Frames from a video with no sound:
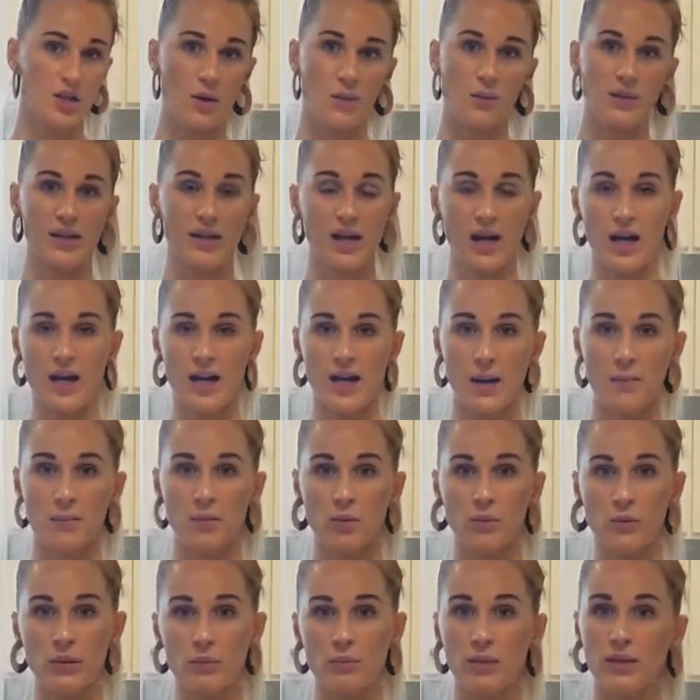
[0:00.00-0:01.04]
that we cut up
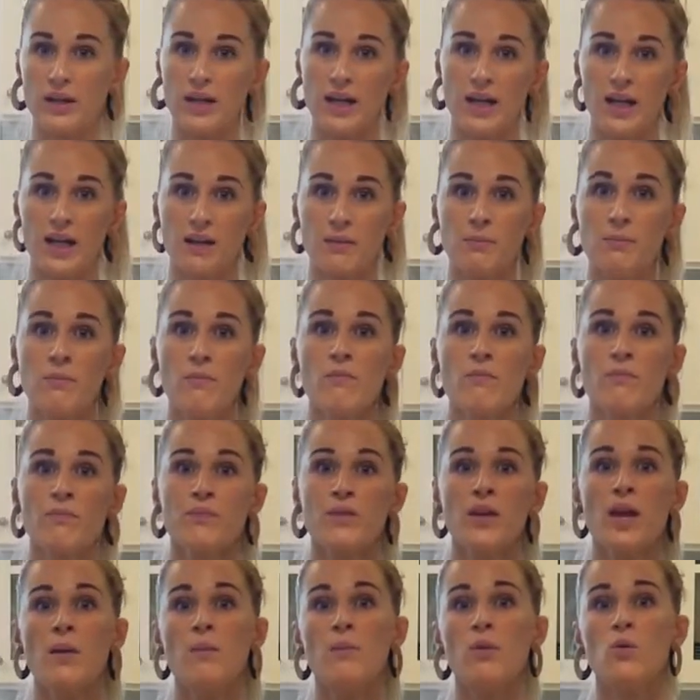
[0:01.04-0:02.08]
and we put in.
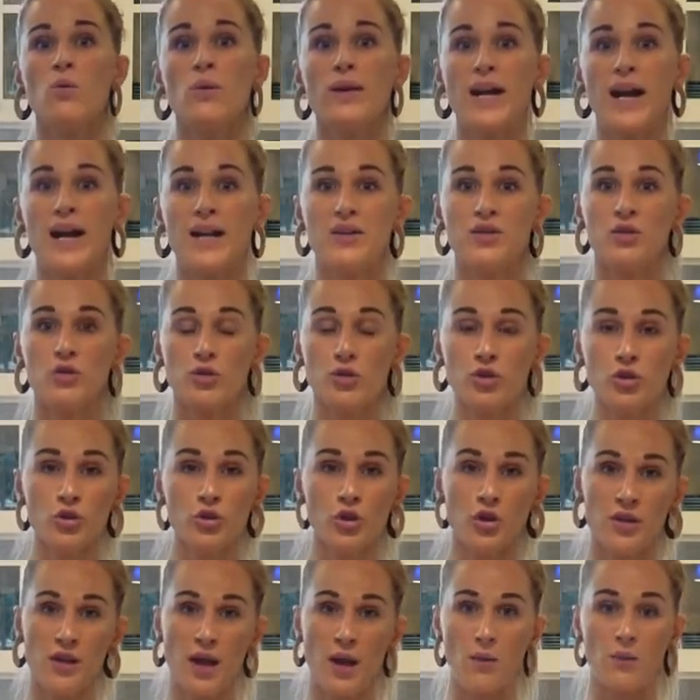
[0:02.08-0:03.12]
But what I do
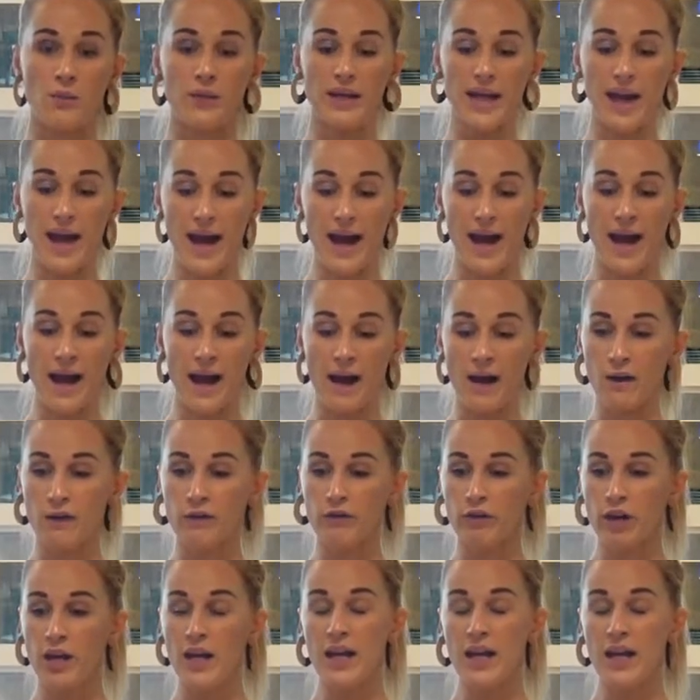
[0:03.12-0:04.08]
know that we have,